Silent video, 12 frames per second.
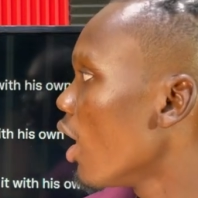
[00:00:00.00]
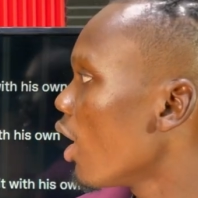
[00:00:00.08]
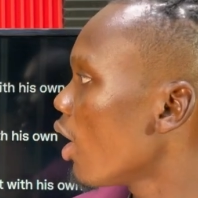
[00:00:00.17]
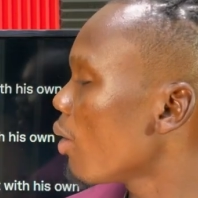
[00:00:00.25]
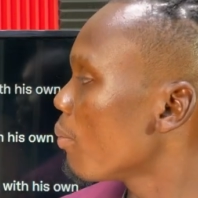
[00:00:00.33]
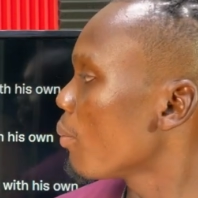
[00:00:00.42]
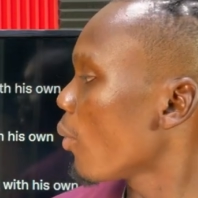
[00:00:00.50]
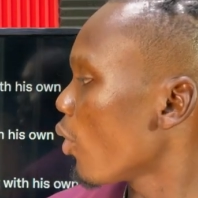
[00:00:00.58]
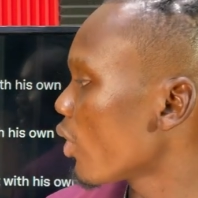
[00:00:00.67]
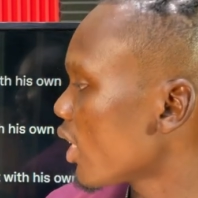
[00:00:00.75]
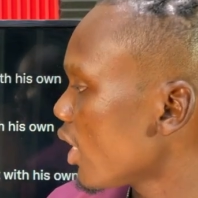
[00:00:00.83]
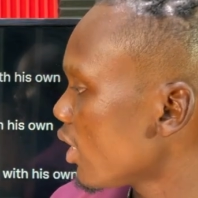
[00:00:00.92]

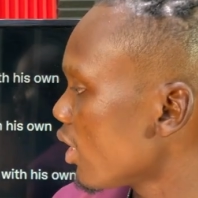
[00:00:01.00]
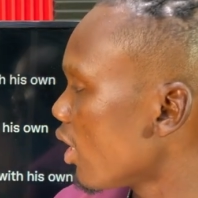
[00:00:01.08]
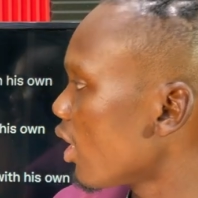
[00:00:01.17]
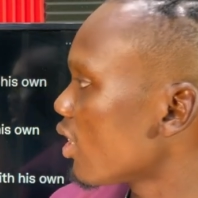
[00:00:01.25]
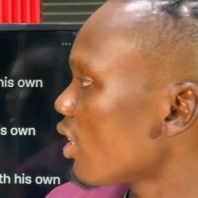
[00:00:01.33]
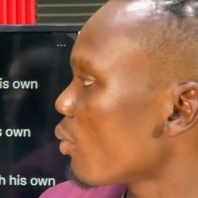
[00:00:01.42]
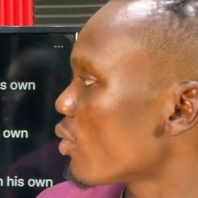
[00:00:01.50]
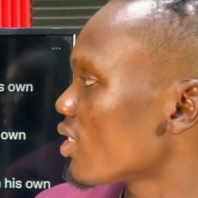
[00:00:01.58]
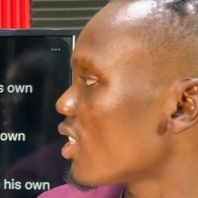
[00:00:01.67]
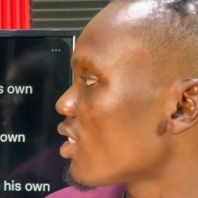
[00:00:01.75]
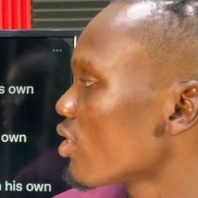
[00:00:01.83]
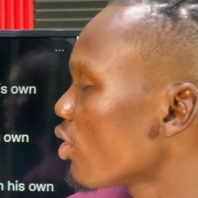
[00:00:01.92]
Okay, and that one says